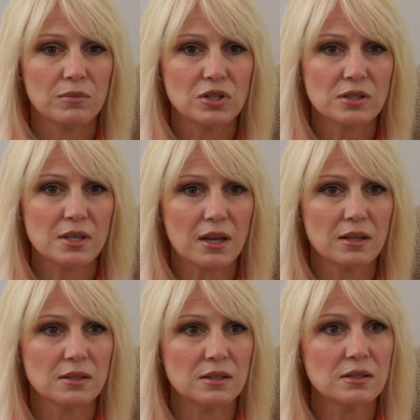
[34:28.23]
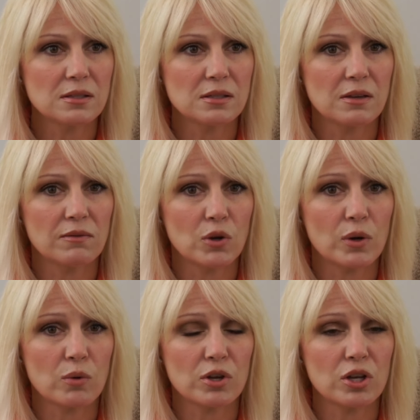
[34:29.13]
just that consistency of
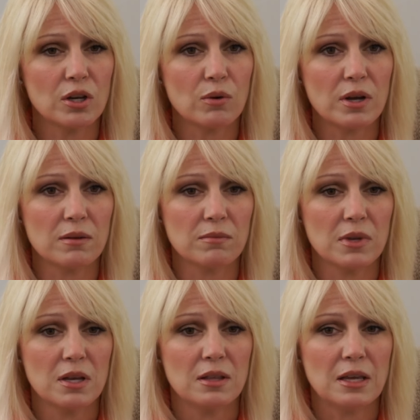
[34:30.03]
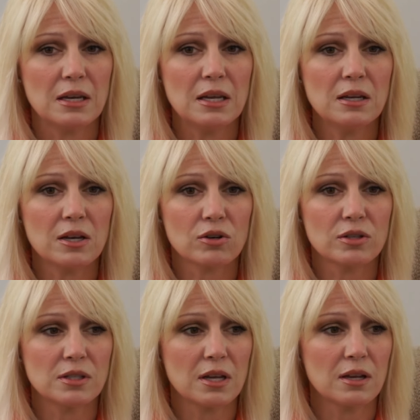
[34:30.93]
knowing, well, you know what, they need to
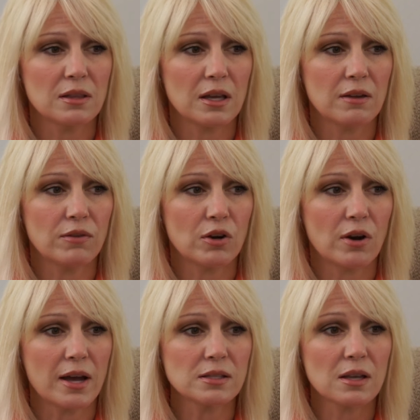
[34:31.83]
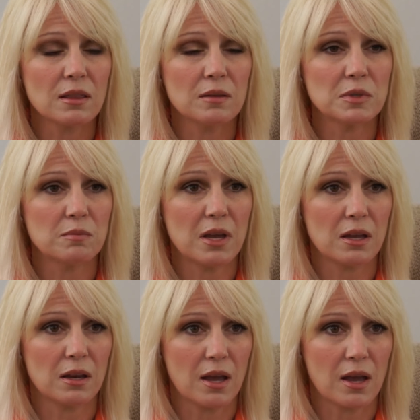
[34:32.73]
understand that if you're asking them to
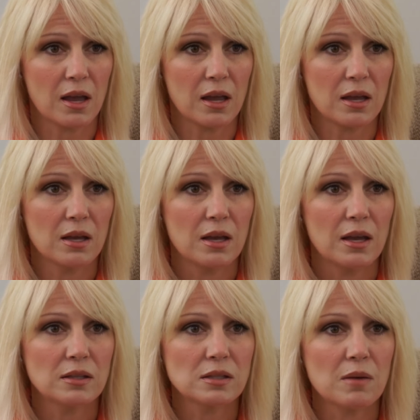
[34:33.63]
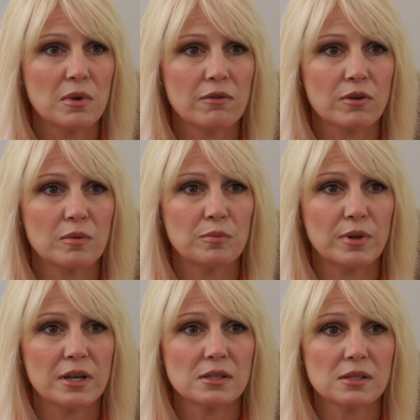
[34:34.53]
make an A, it's coming from a
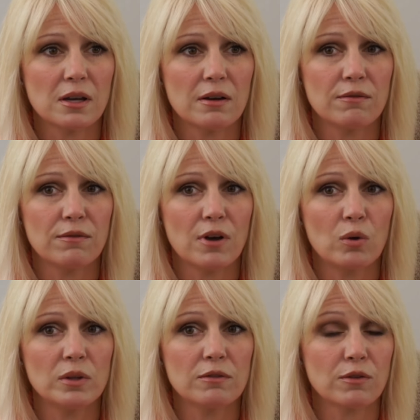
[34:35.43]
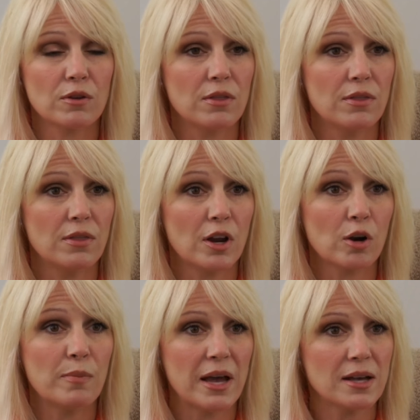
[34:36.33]
place of only for their
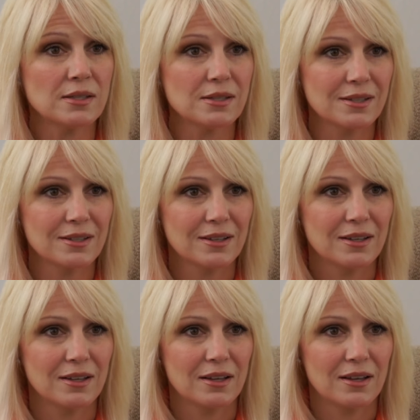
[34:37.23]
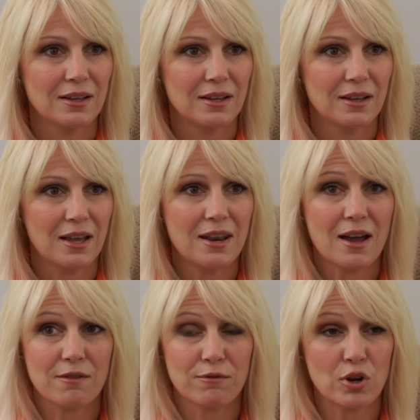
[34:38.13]
best and
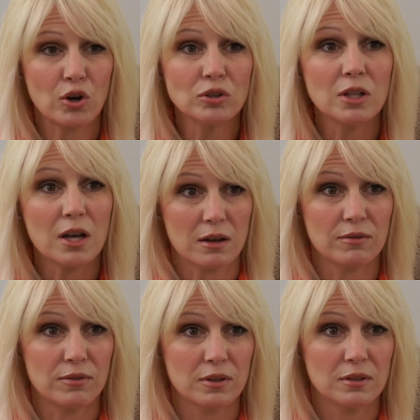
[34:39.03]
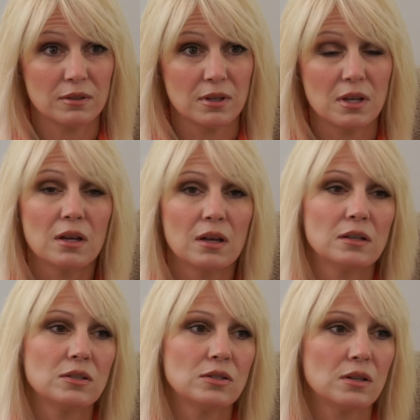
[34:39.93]
not for your love. And